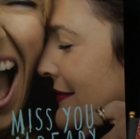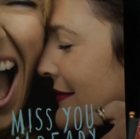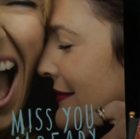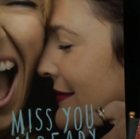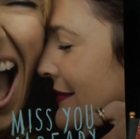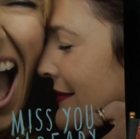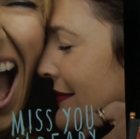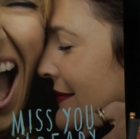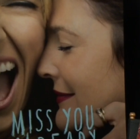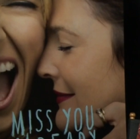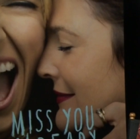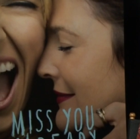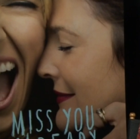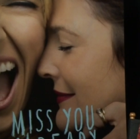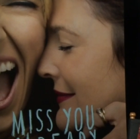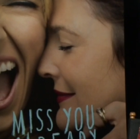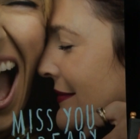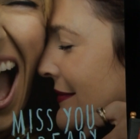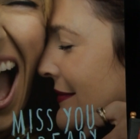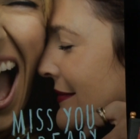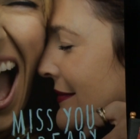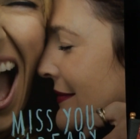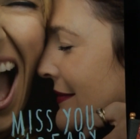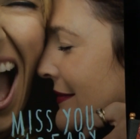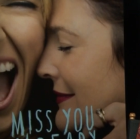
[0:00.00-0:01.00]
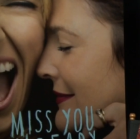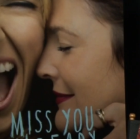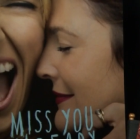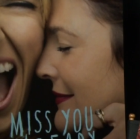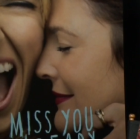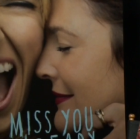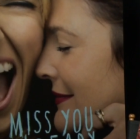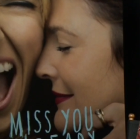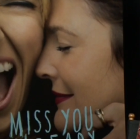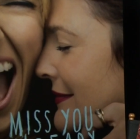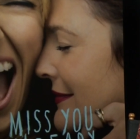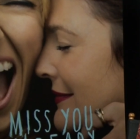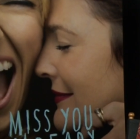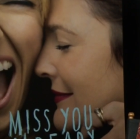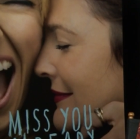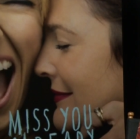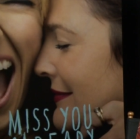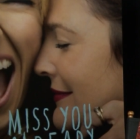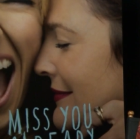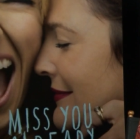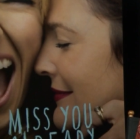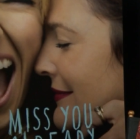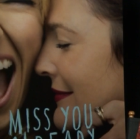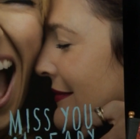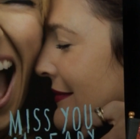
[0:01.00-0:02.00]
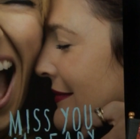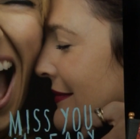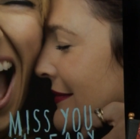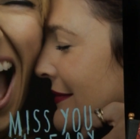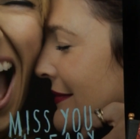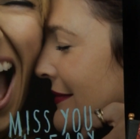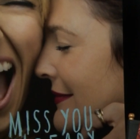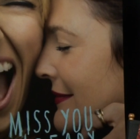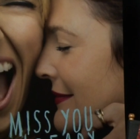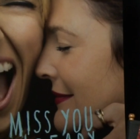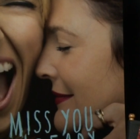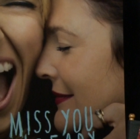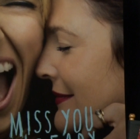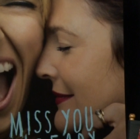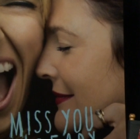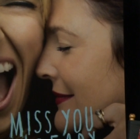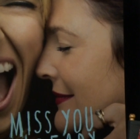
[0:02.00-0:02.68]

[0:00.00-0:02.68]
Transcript: No words are spoken by the person on screen.